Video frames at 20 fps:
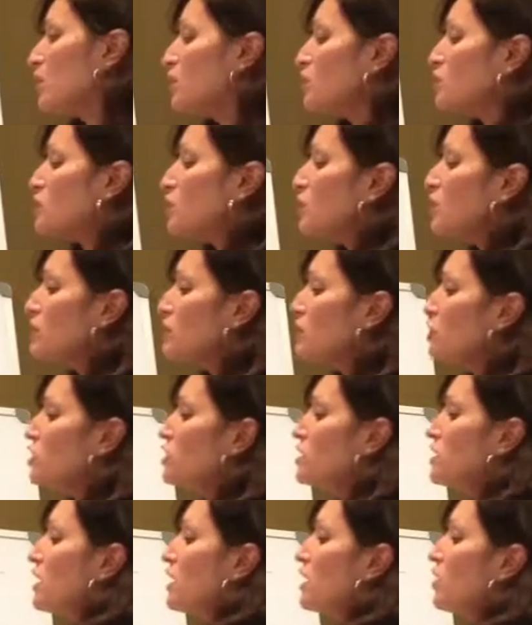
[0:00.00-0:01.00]
So let's
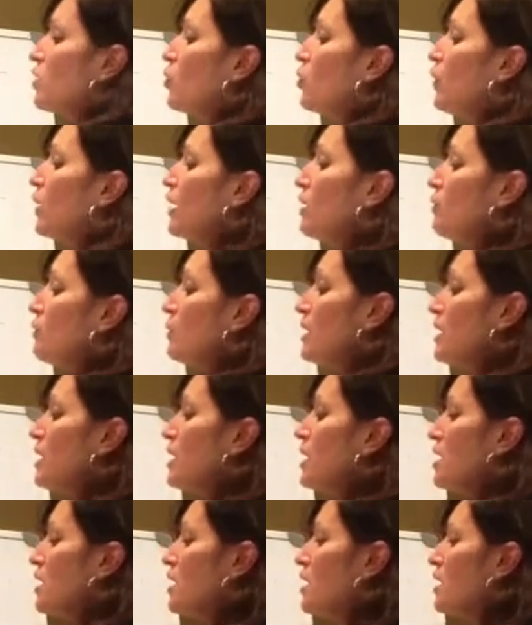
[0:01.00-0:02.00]
just take a quick
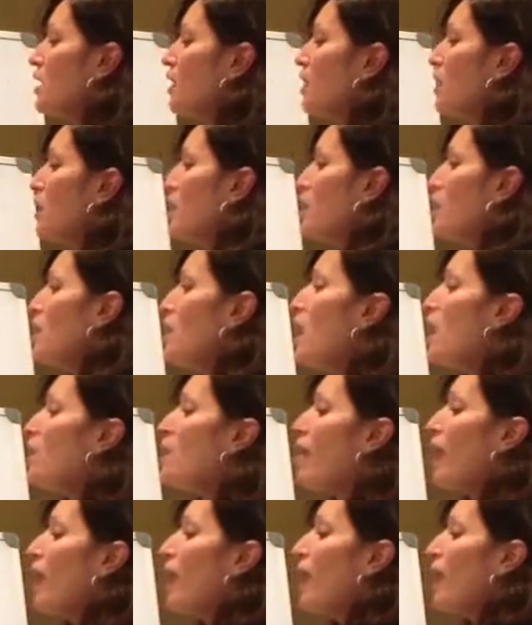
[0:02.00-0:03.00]
peek
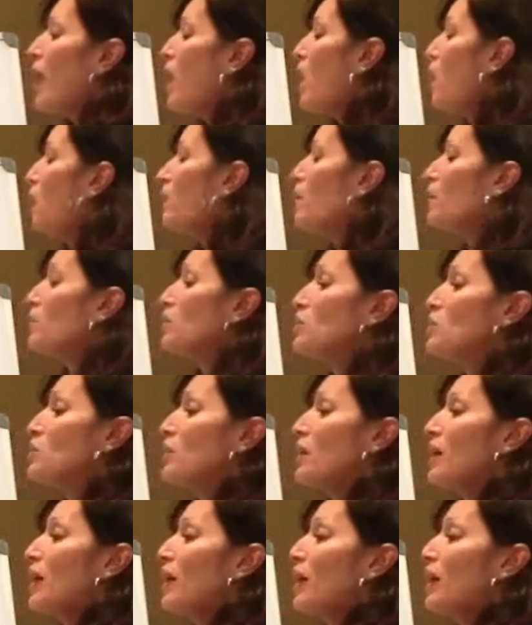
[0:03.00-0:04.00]
about how we were
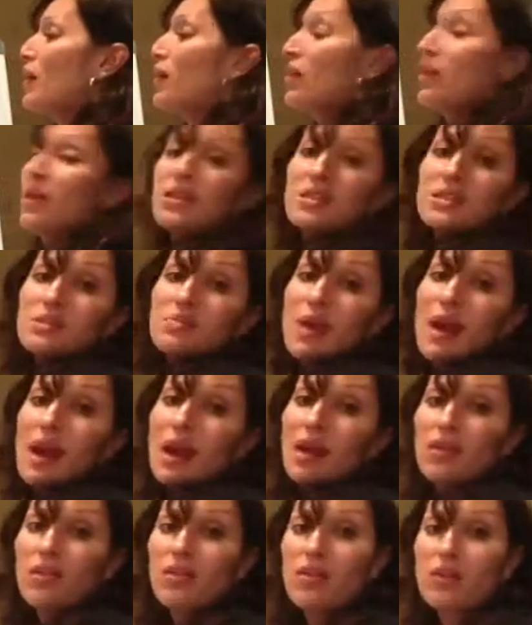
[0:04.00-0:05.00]
doing this
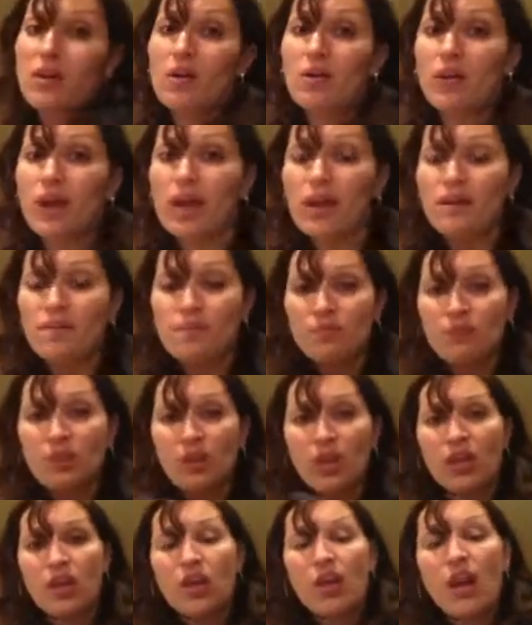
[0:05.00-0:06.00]
math, okay?
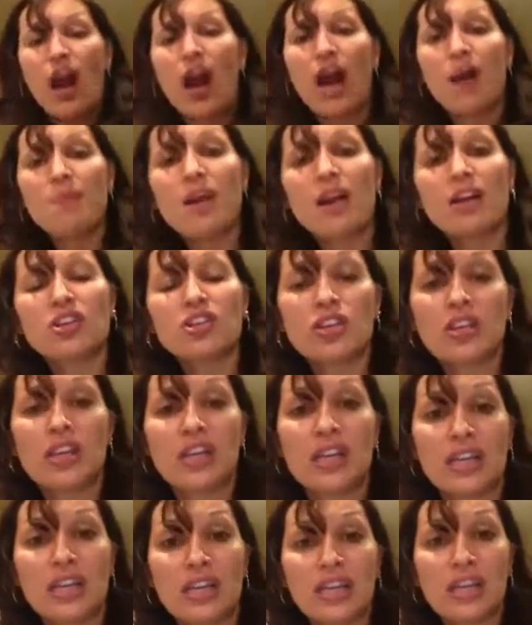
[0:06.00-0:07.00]
I'm actually
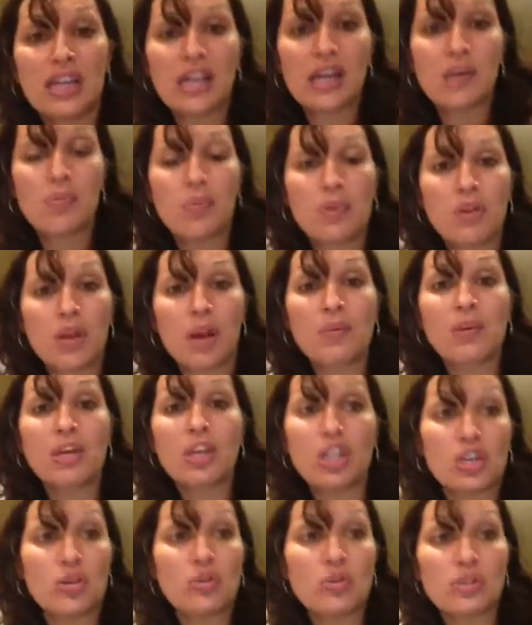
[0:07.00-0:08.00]
going to
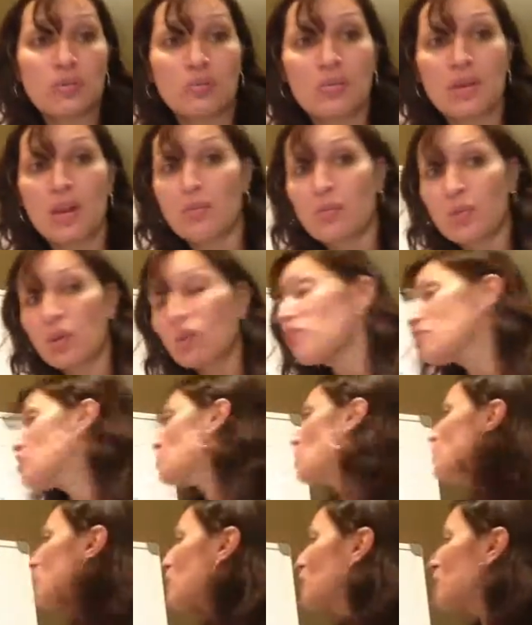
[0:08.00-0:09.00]
use some numbers,
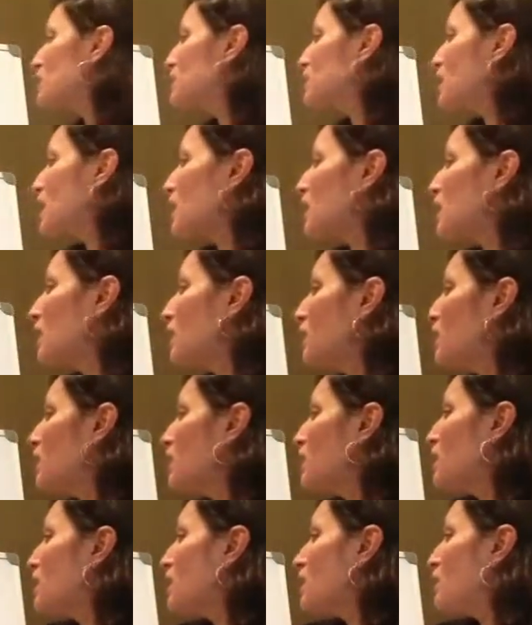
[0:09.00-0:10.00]
so I'm going to take
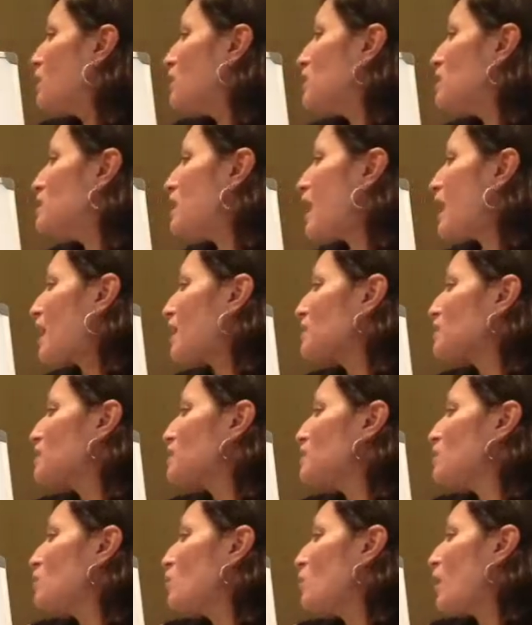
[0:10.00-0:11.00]
these
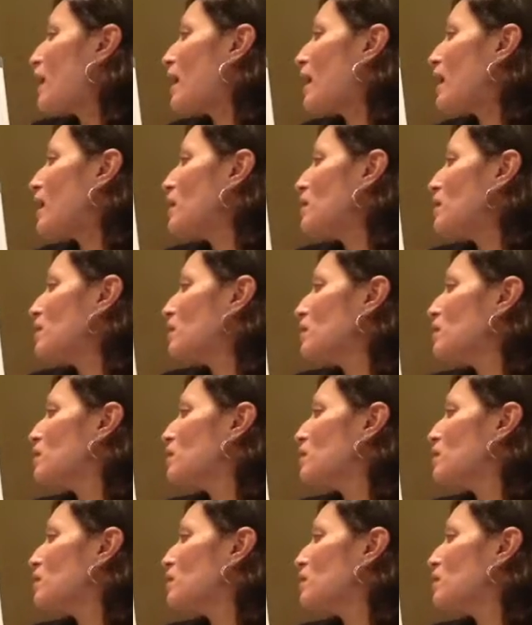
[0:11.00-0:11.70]
x's away.